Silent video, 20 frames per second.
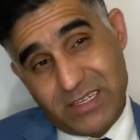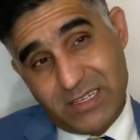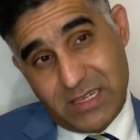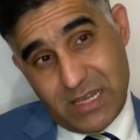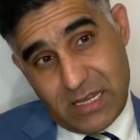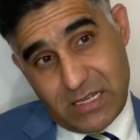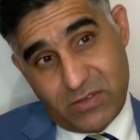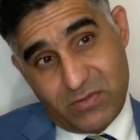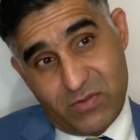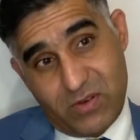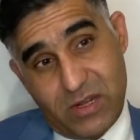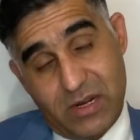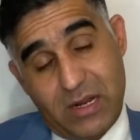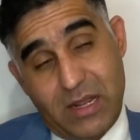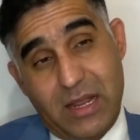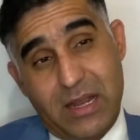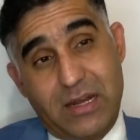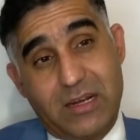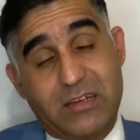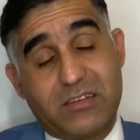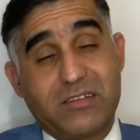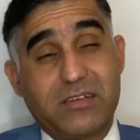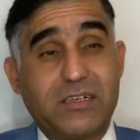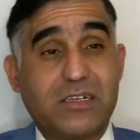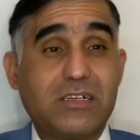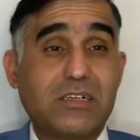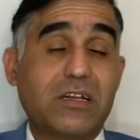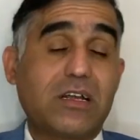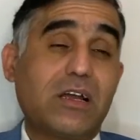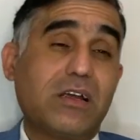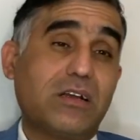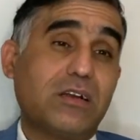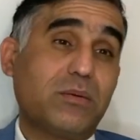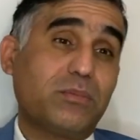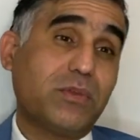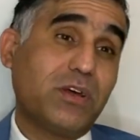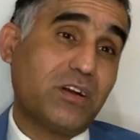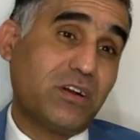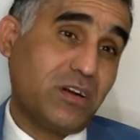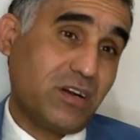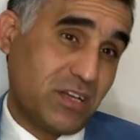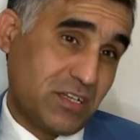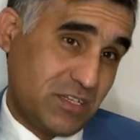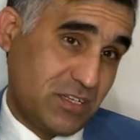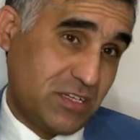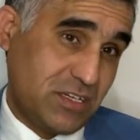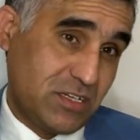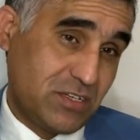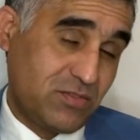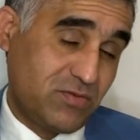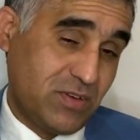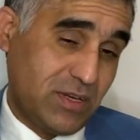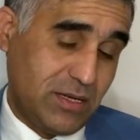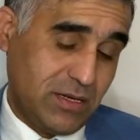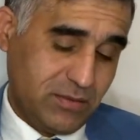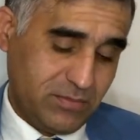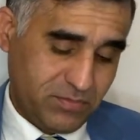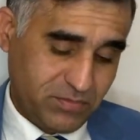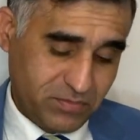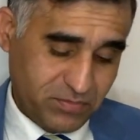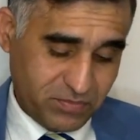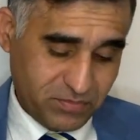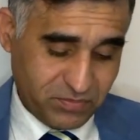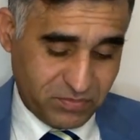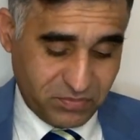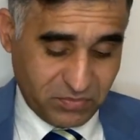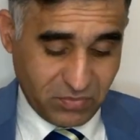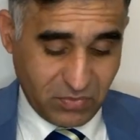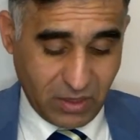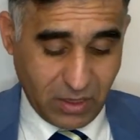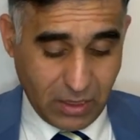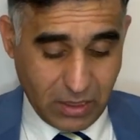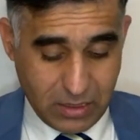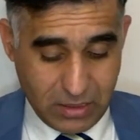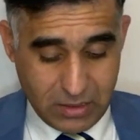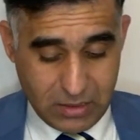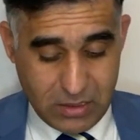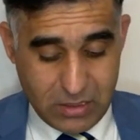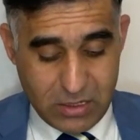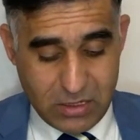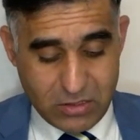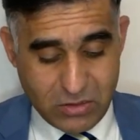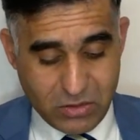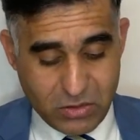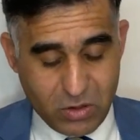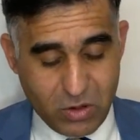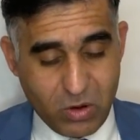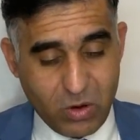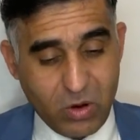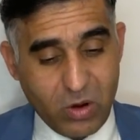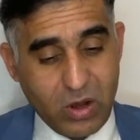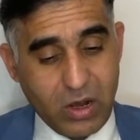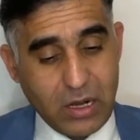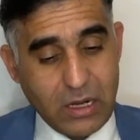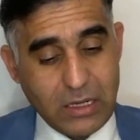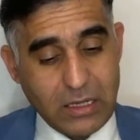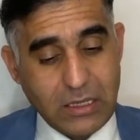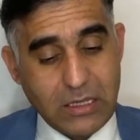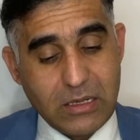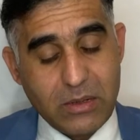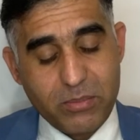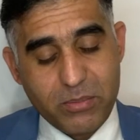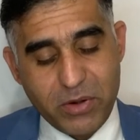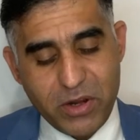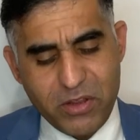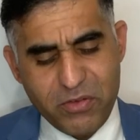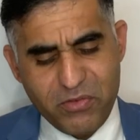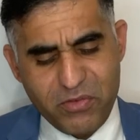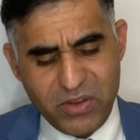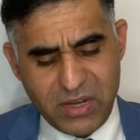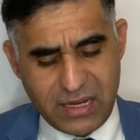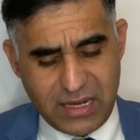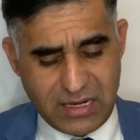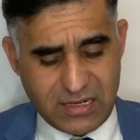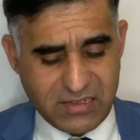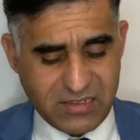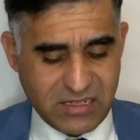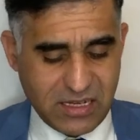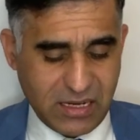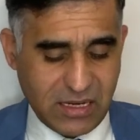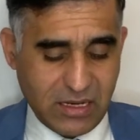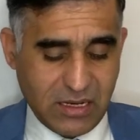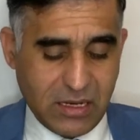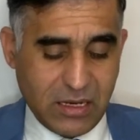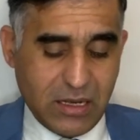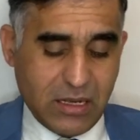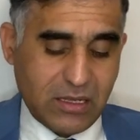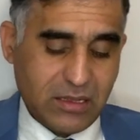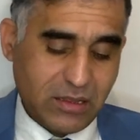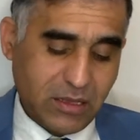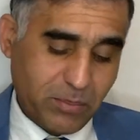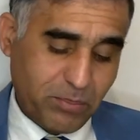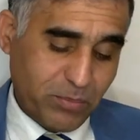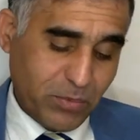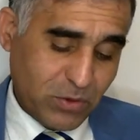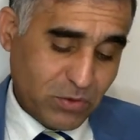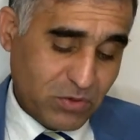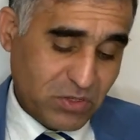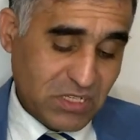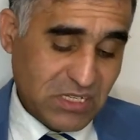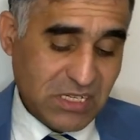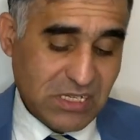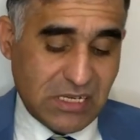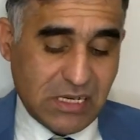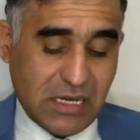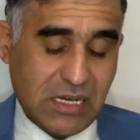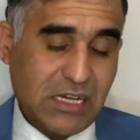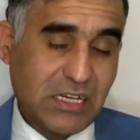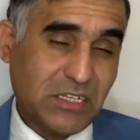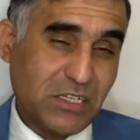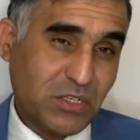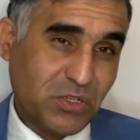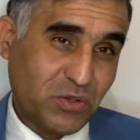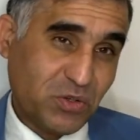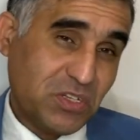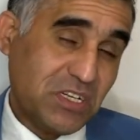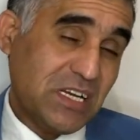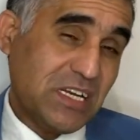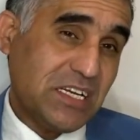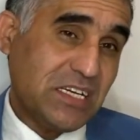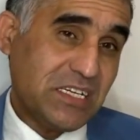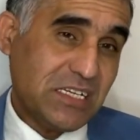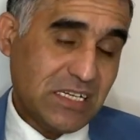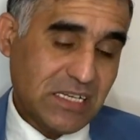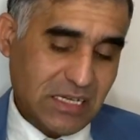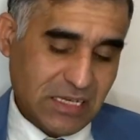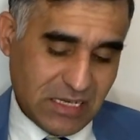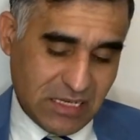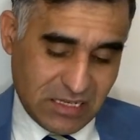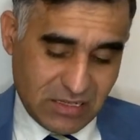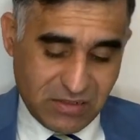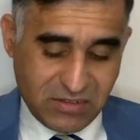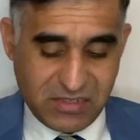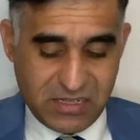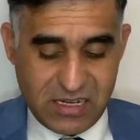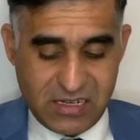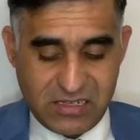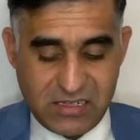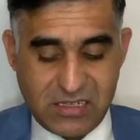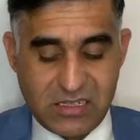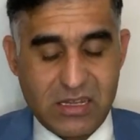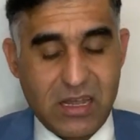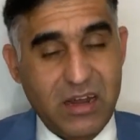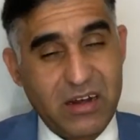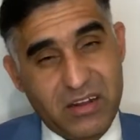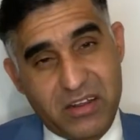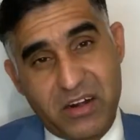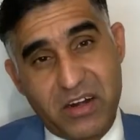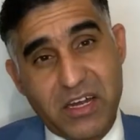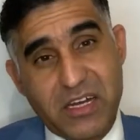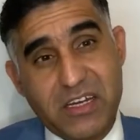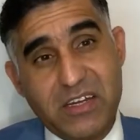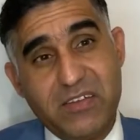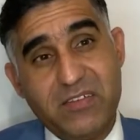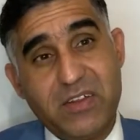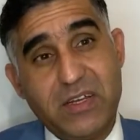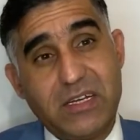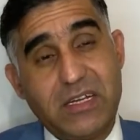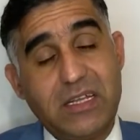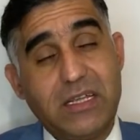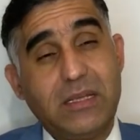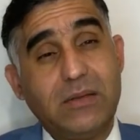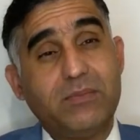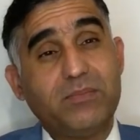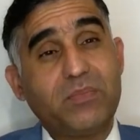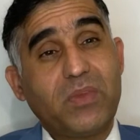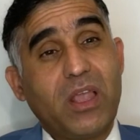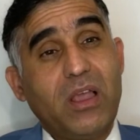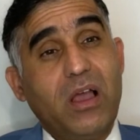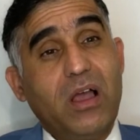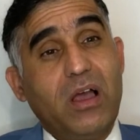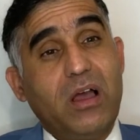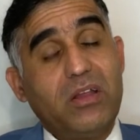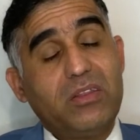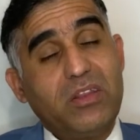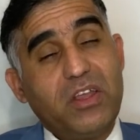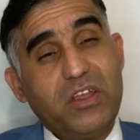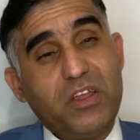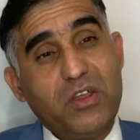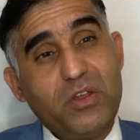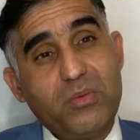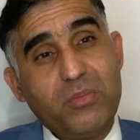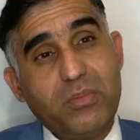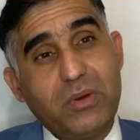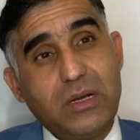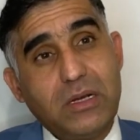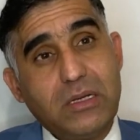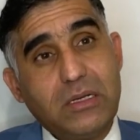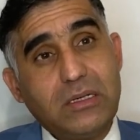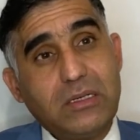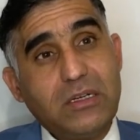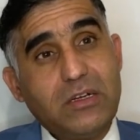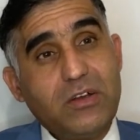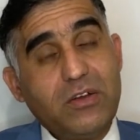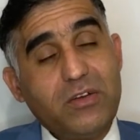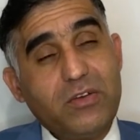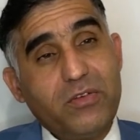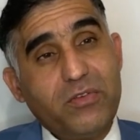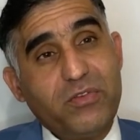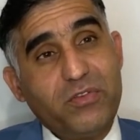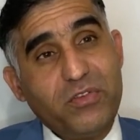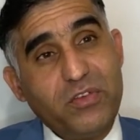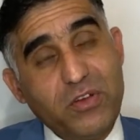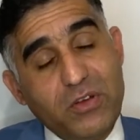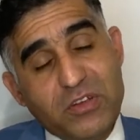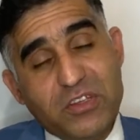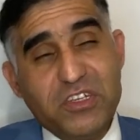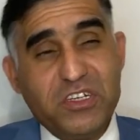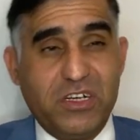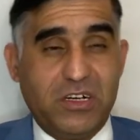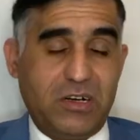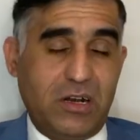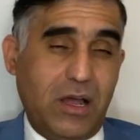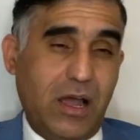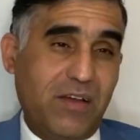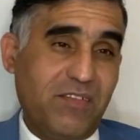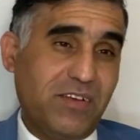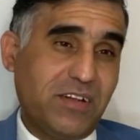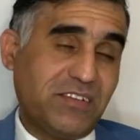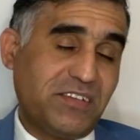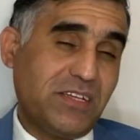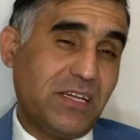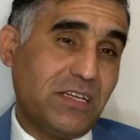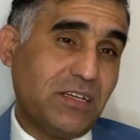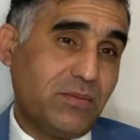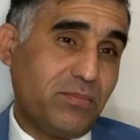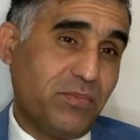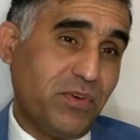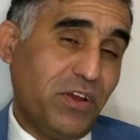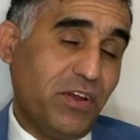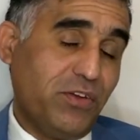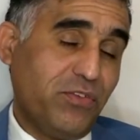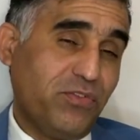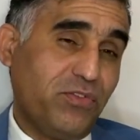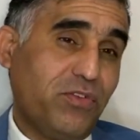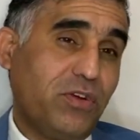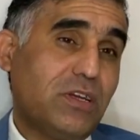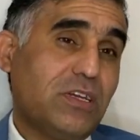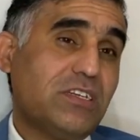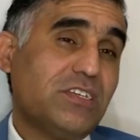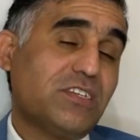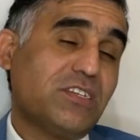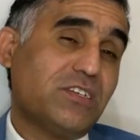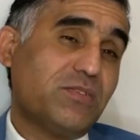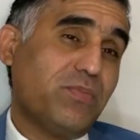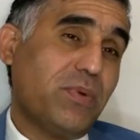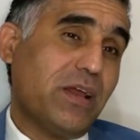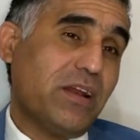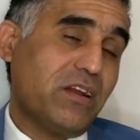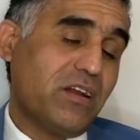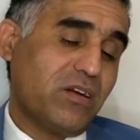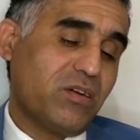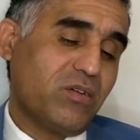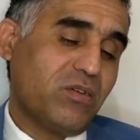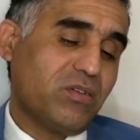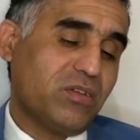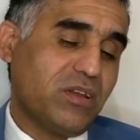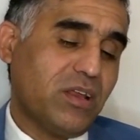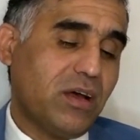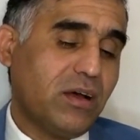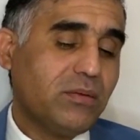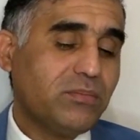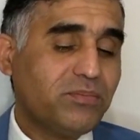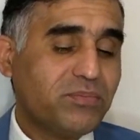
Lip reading: as well, and certain kind of the touch as well. So in a brief we can say the beauty, utility, innocence and creativity, the human future, I will say in a brief, is dependent on the